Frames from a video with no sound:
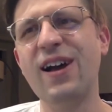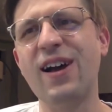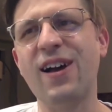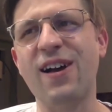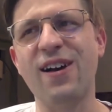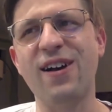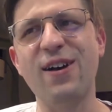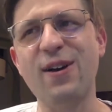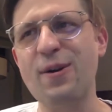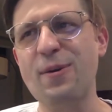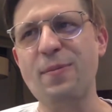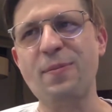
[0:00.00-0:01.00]

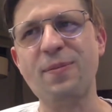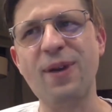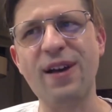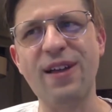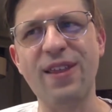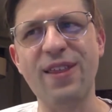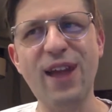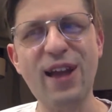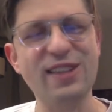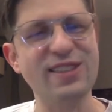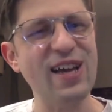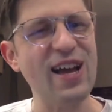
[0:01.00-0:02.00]
the
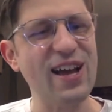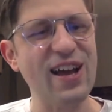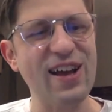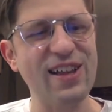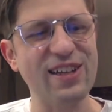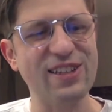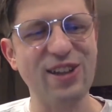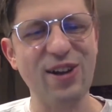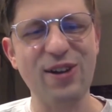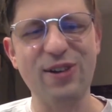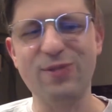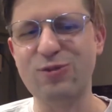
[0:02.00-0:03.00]
next day, I
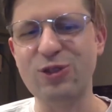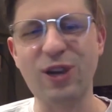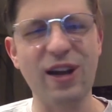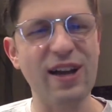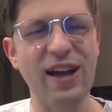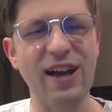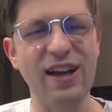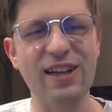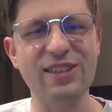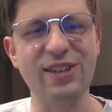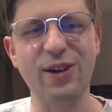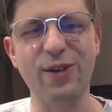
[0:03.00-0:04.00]
started
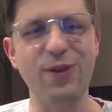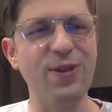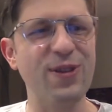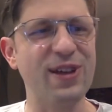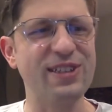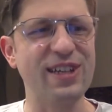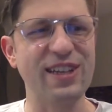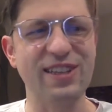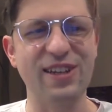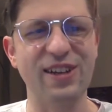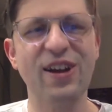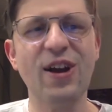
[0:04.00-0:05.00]
a few things. I like
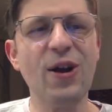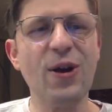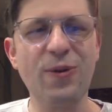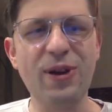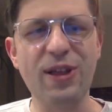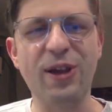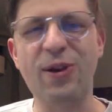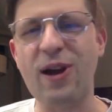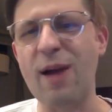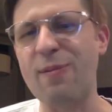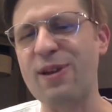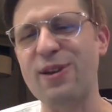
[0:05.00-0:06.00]
did a really
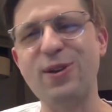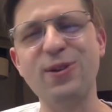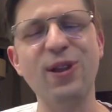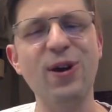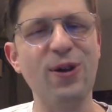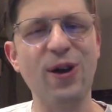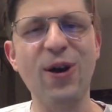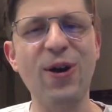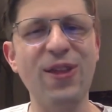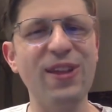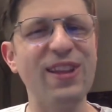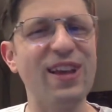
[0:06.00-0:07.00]
crappy new logo,
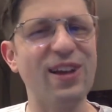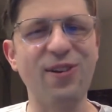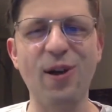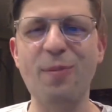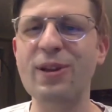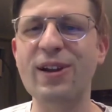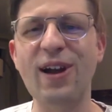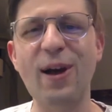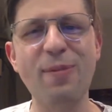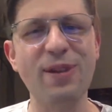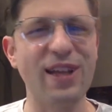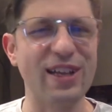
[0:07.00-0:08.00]
then like crumpled it
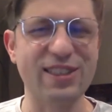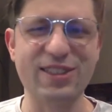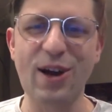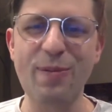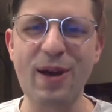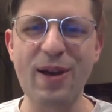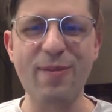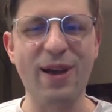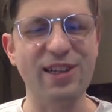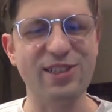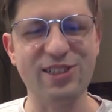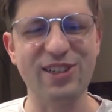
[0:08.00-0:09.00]
up into like stop
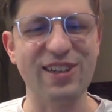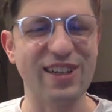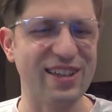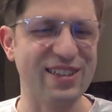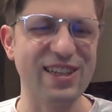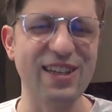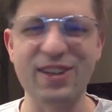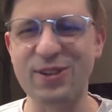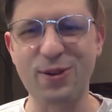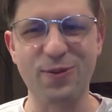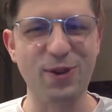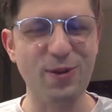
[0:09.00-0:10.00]
animation and like send it to
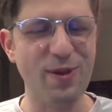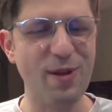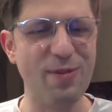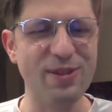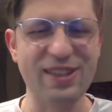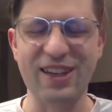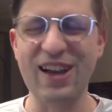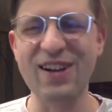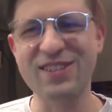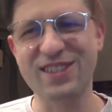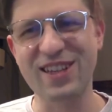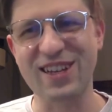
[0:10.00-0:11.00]
a few people. It's like,
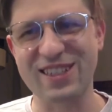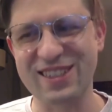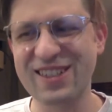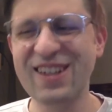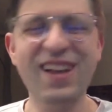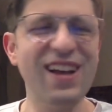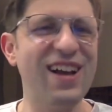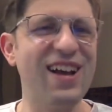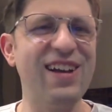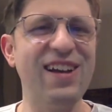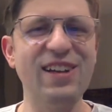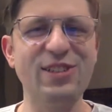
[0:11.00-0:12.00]
how's this?
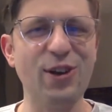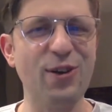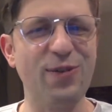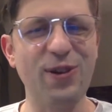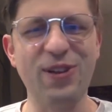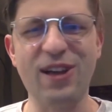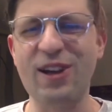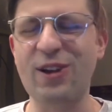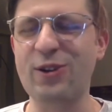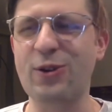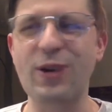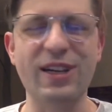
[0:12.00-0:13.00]
And I drew a few like
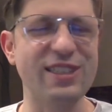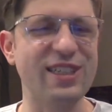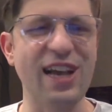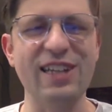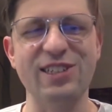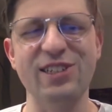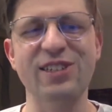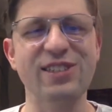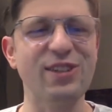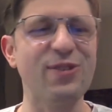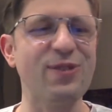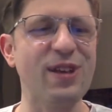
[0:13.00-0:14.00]
quick sketches
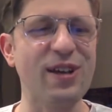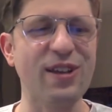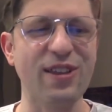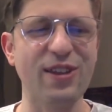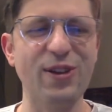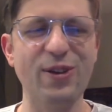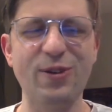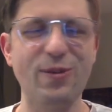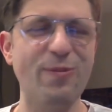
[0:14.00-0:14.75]
of like the new